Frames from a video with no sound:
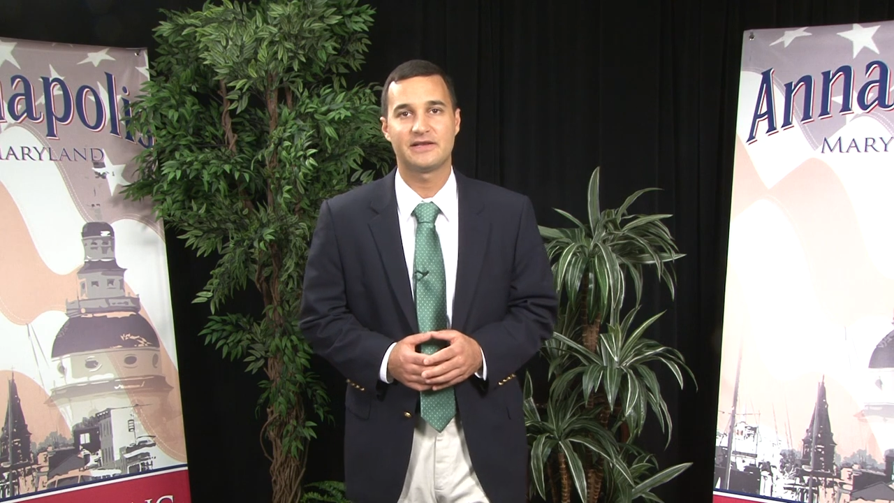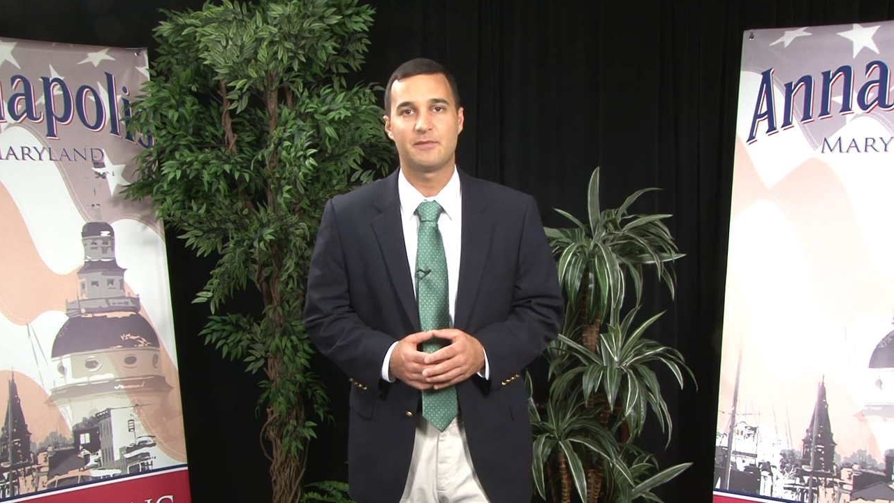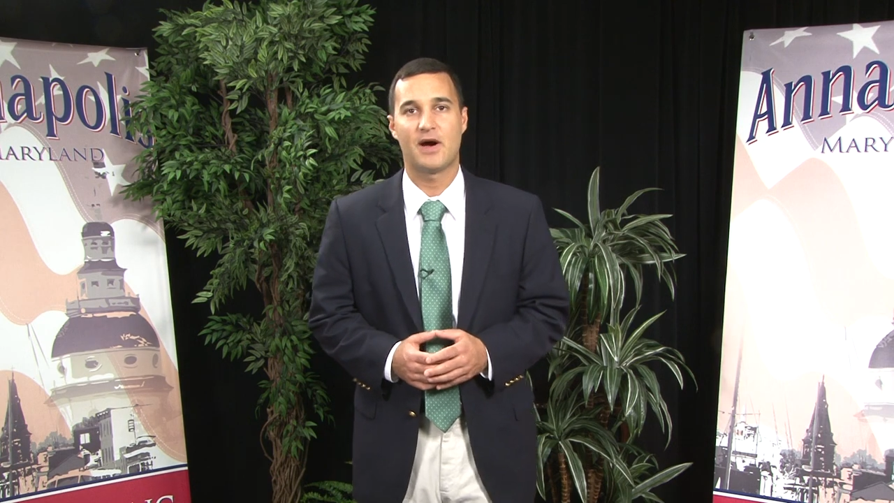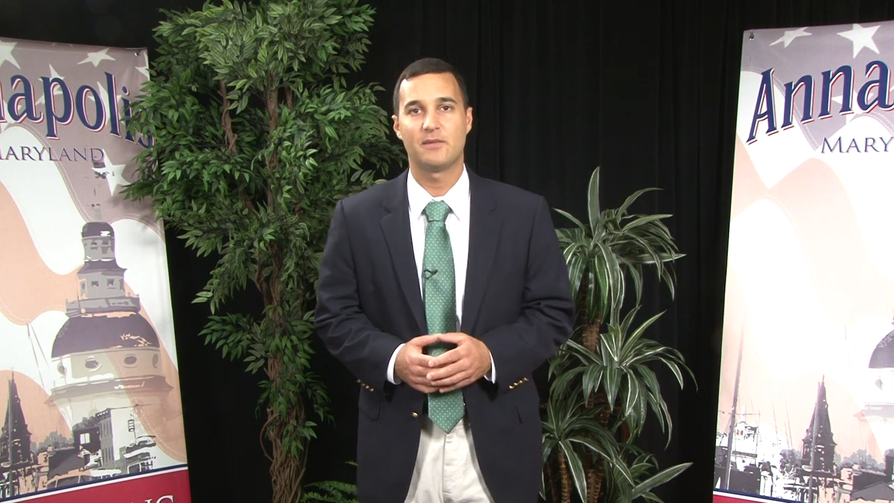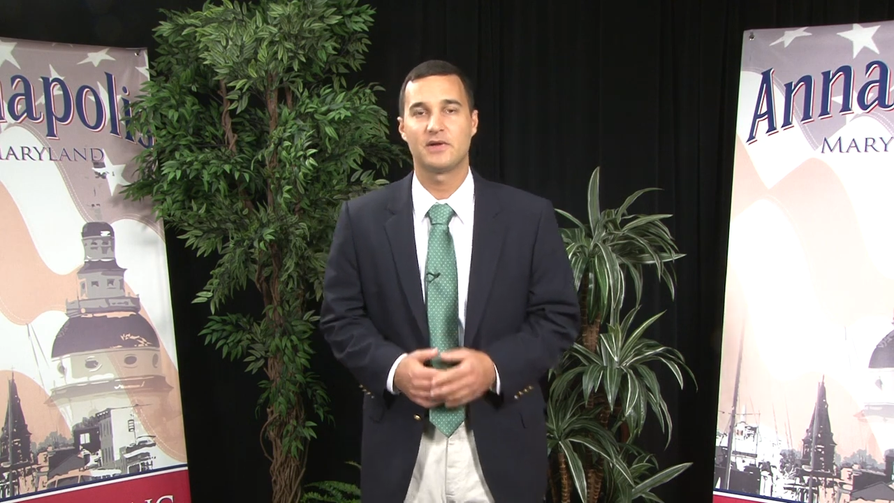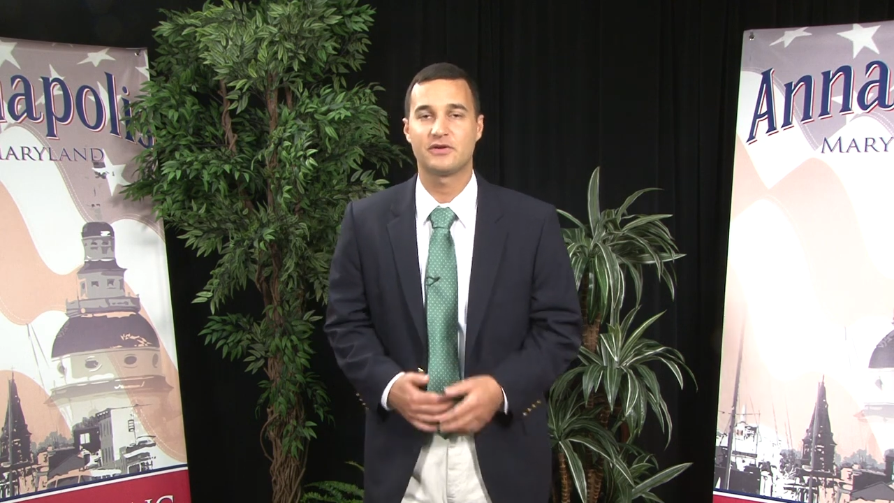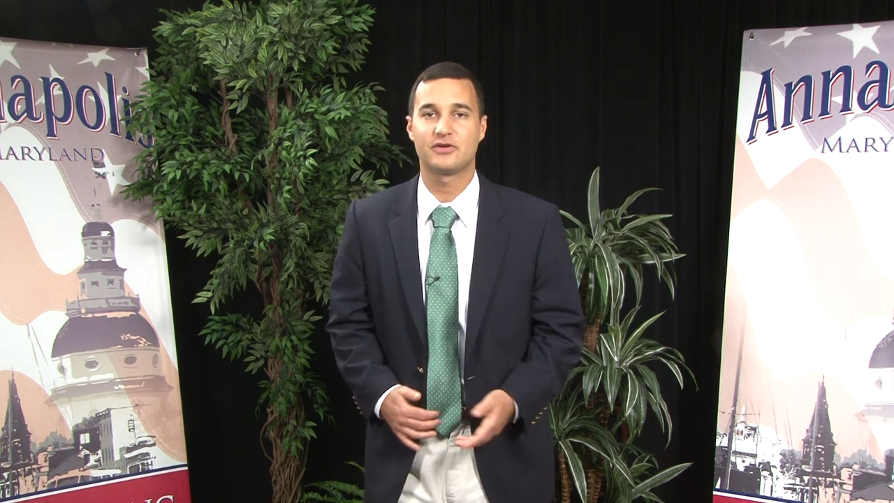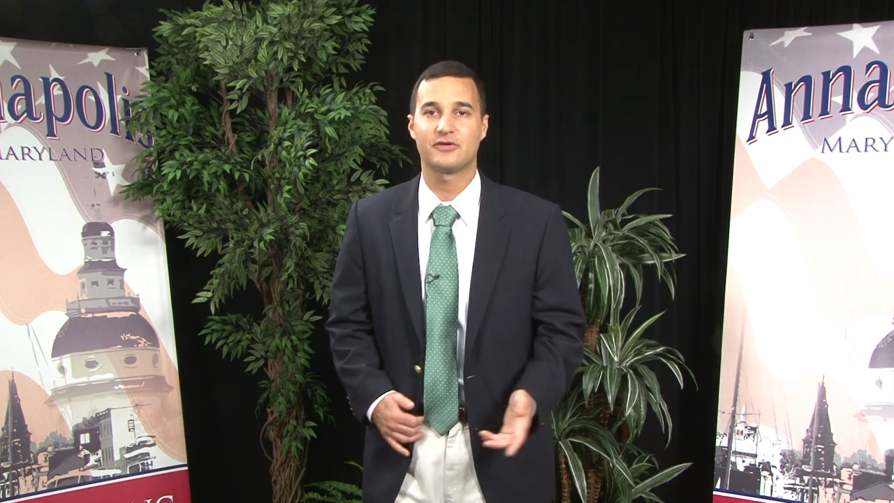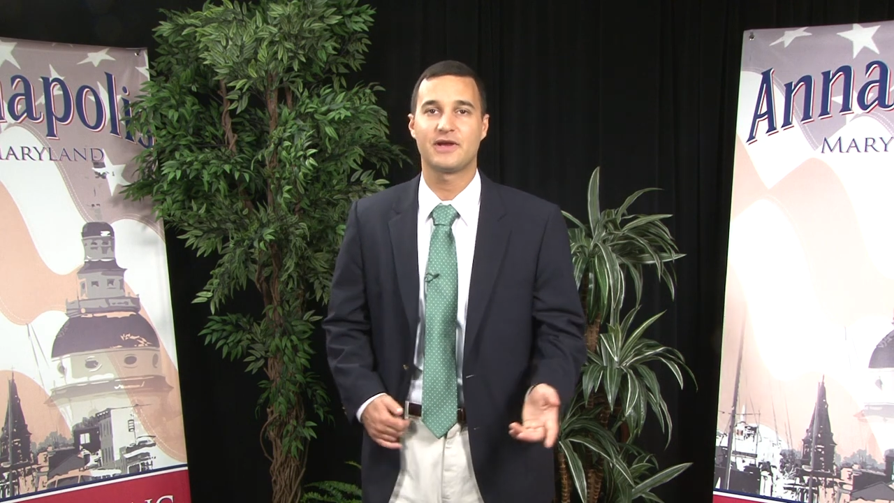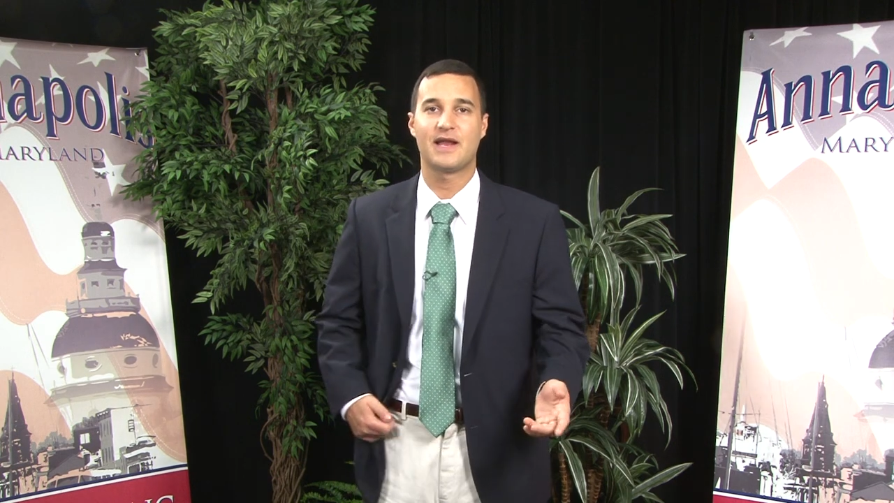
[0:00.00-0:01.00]
the public
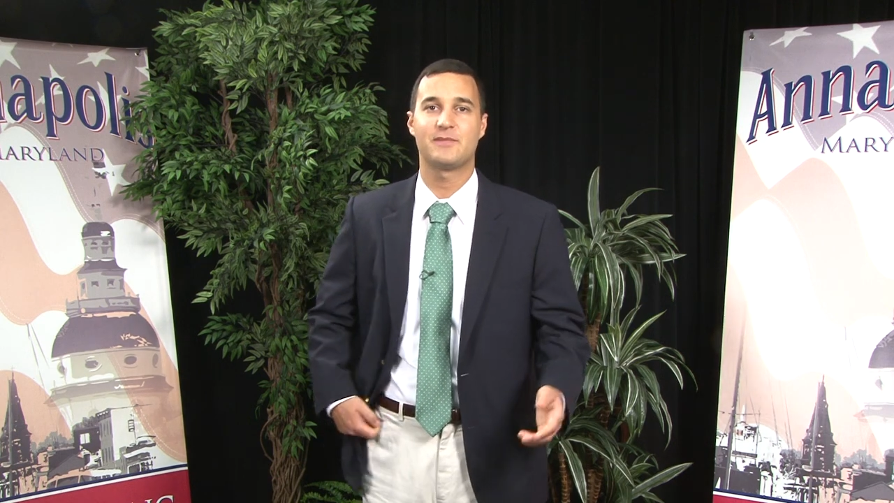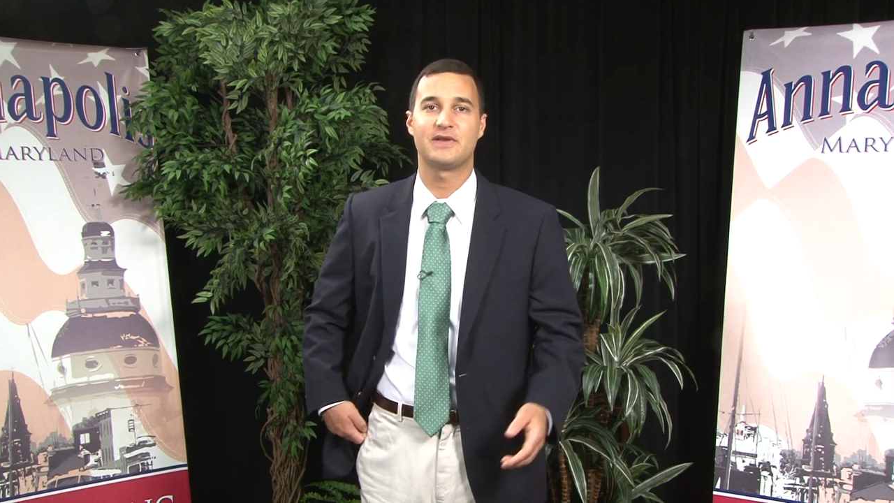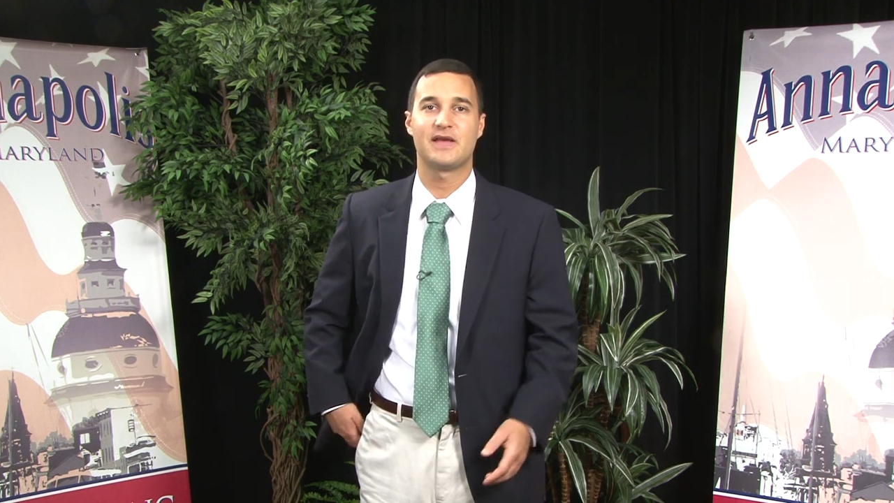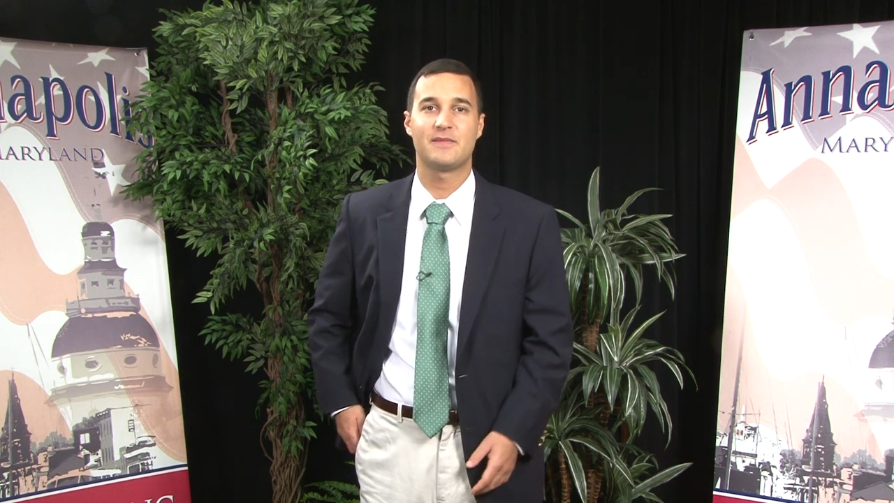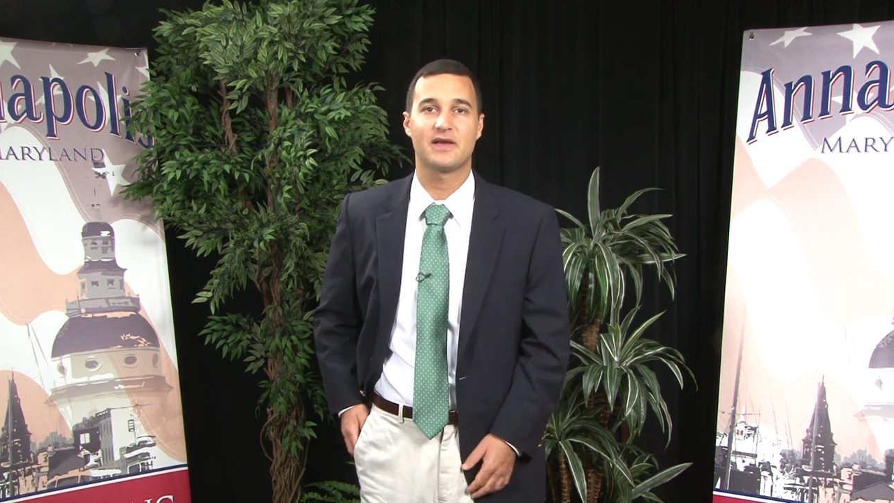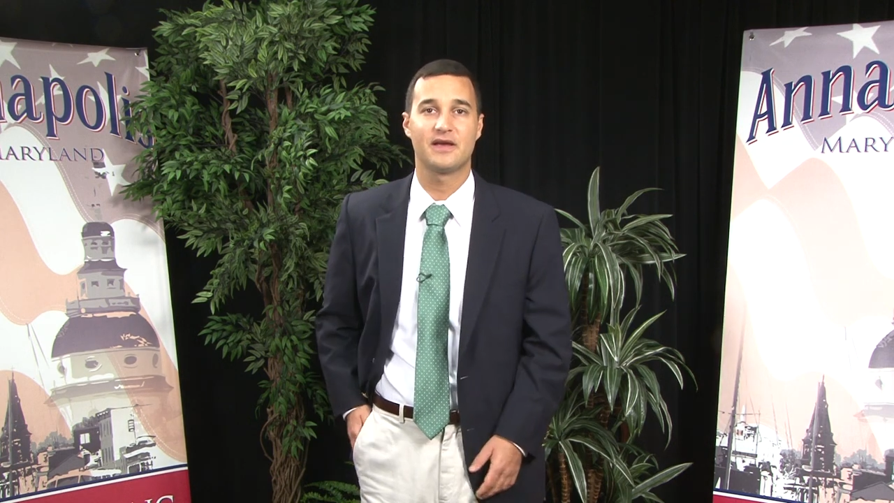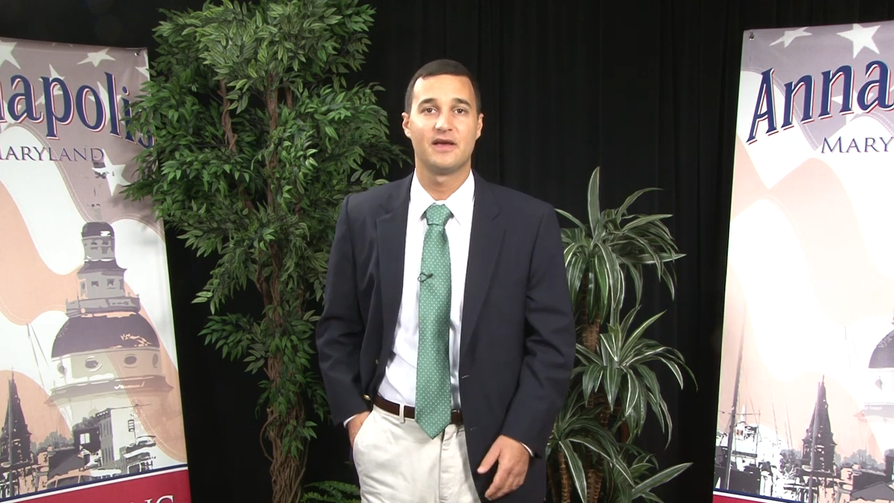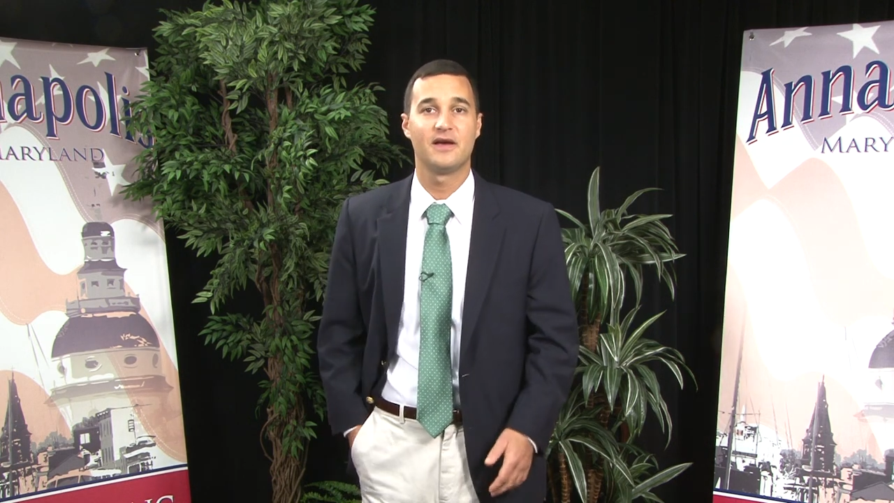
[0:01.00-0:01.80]
during an epidemic